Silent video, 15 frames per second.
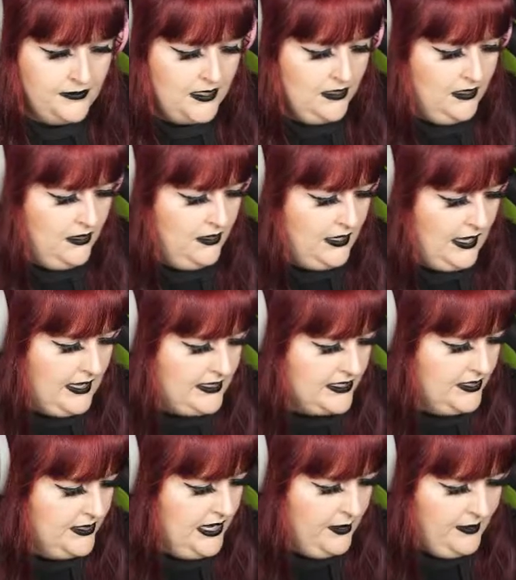Okay, so
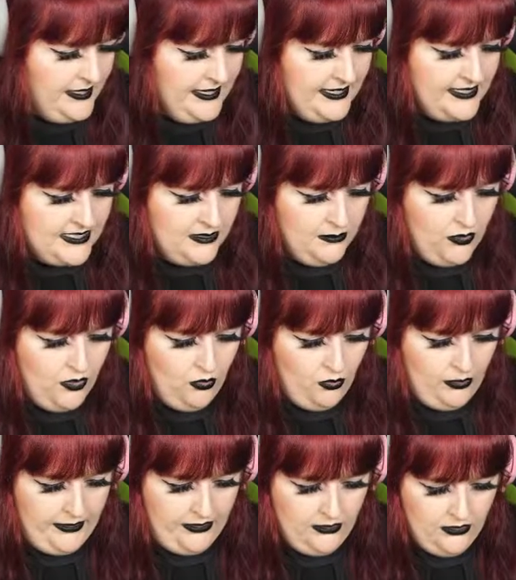now we need some
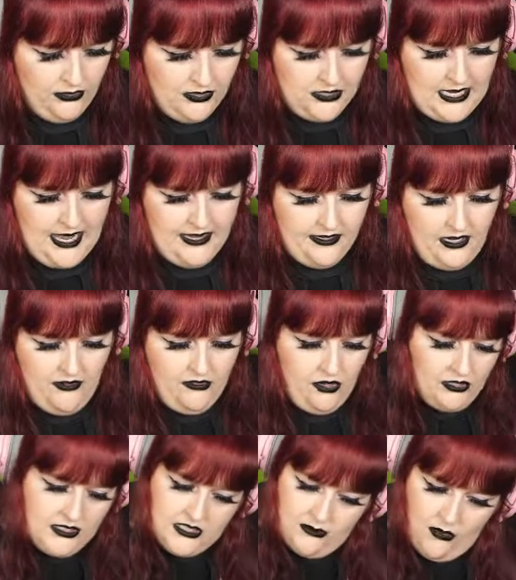grills, and I've
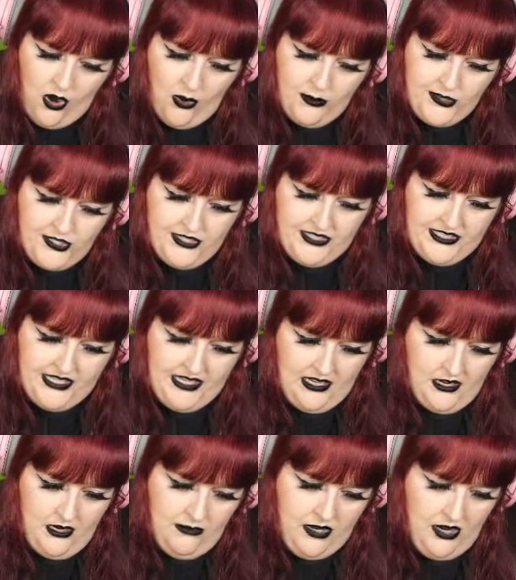got some options here.
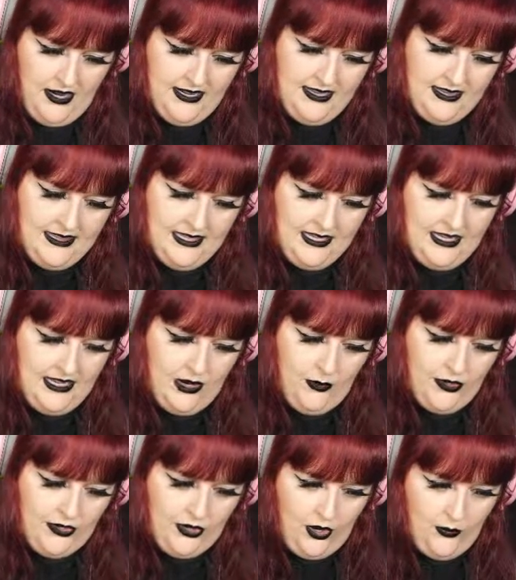I'm kind of thinking I
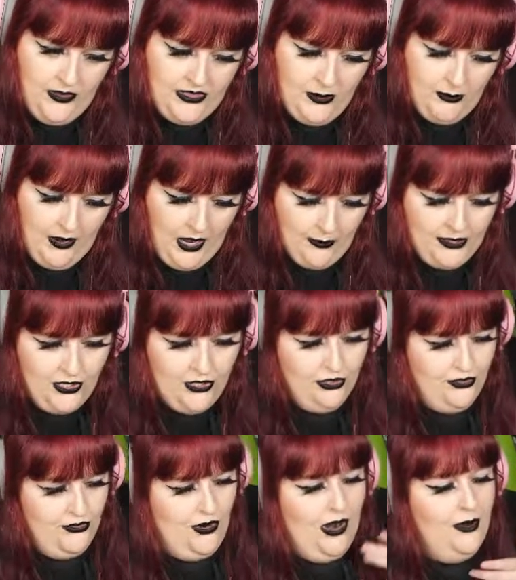want to go with the barbecue
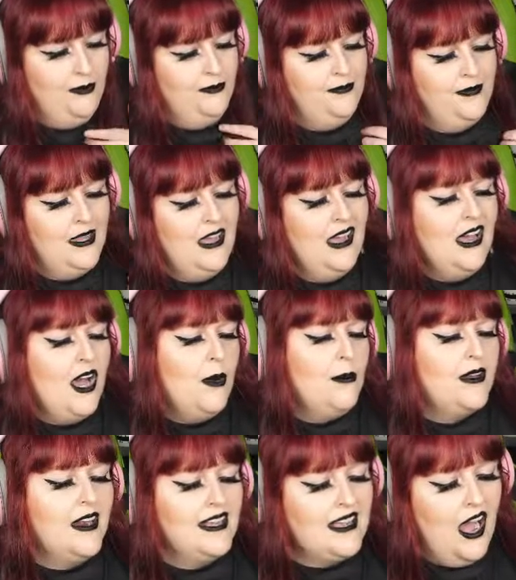drum. But
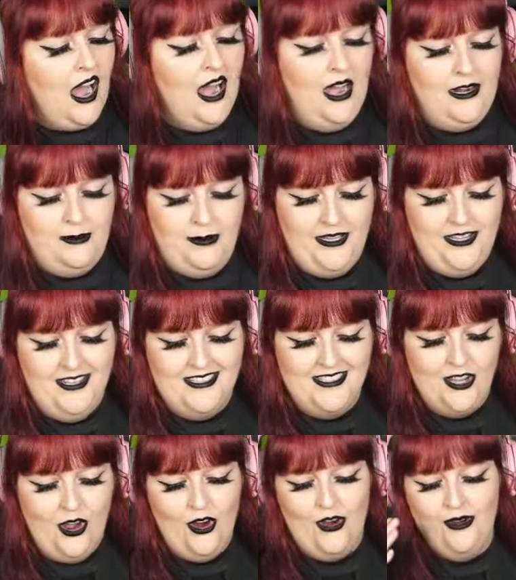I can't, because
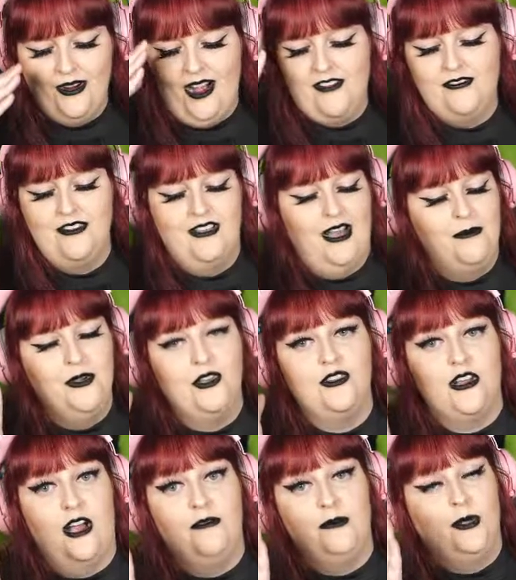no, I'm
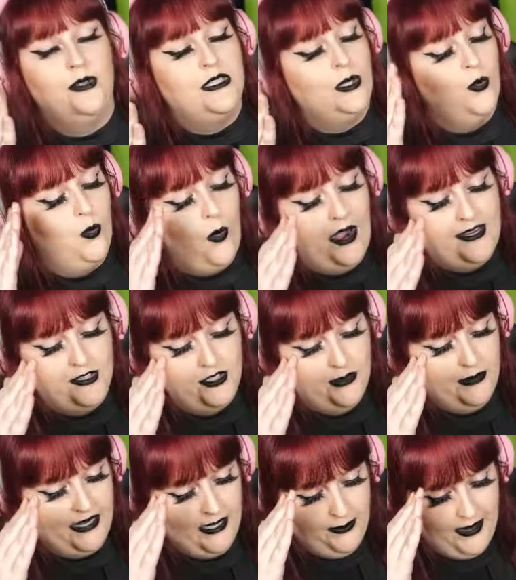using way too
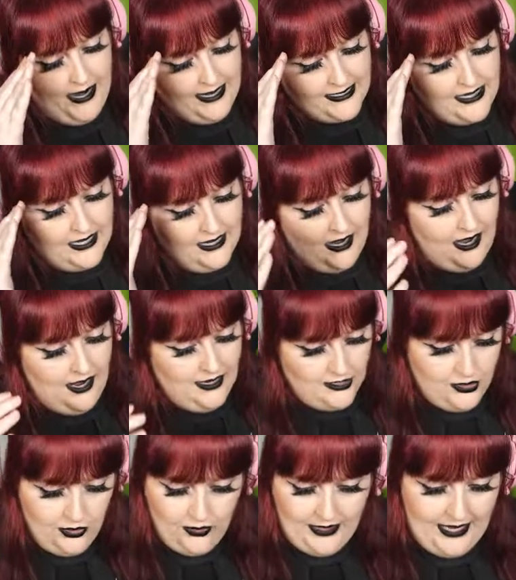many packs. I can't
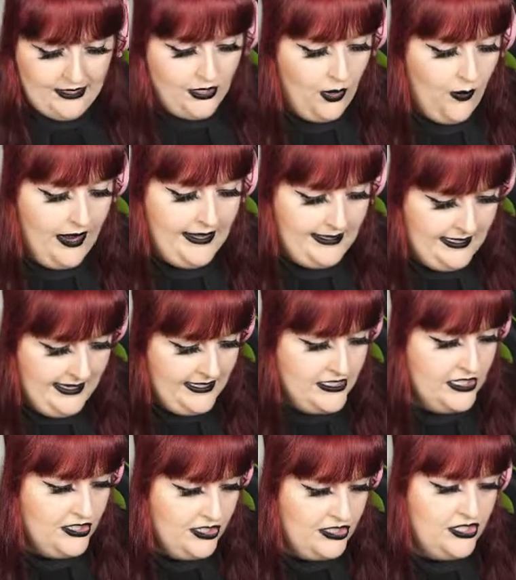do that. No, I need
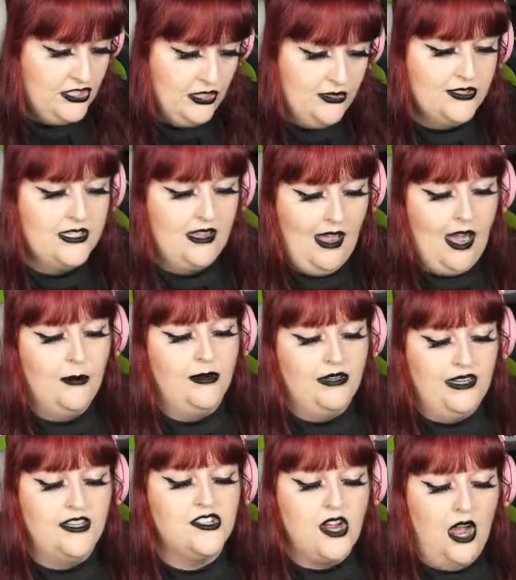to just use the
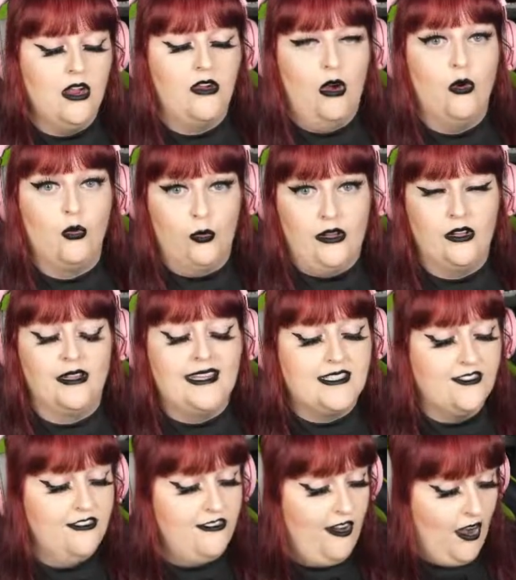carbonate charcoal grill. It's
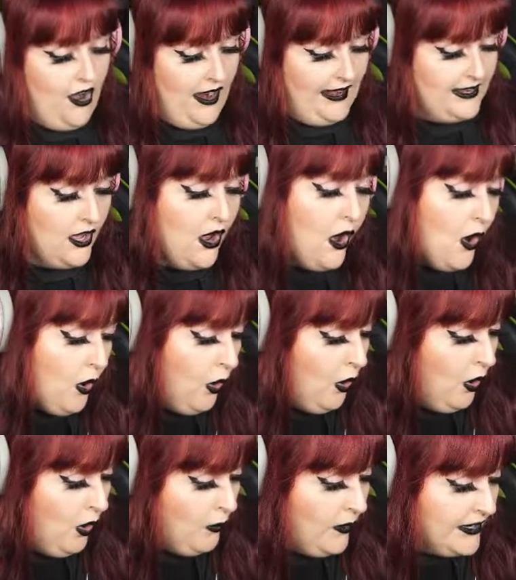fine.
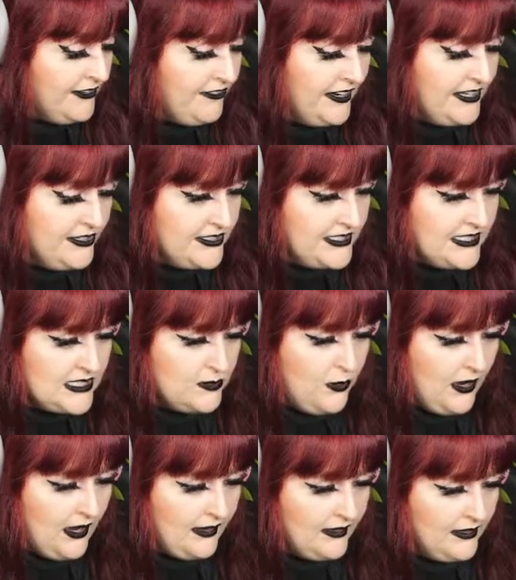Or what if I use this
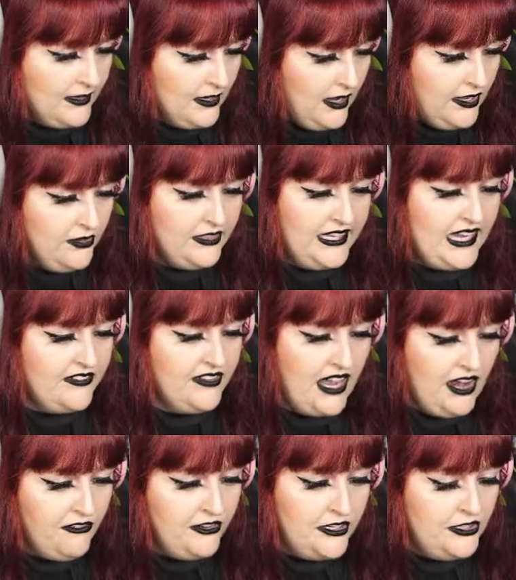one? I don't think I've
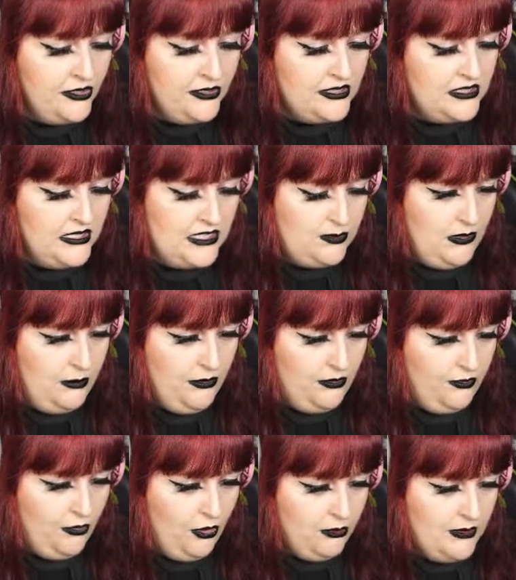ever used this one
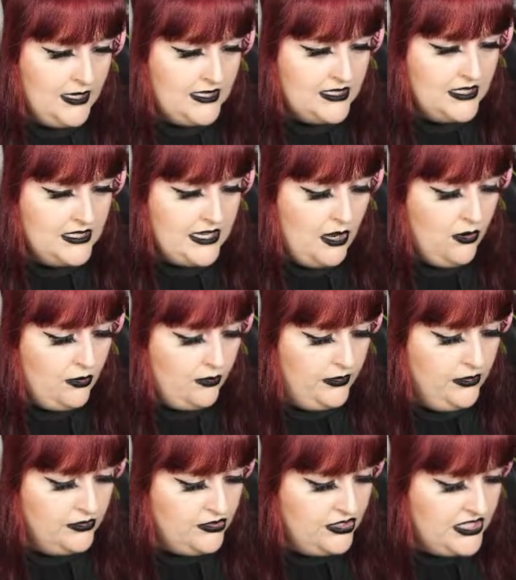before. Master Del
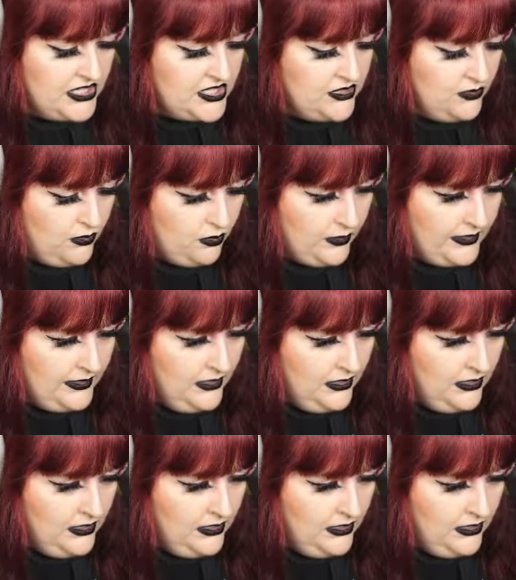Grill, traditional grill.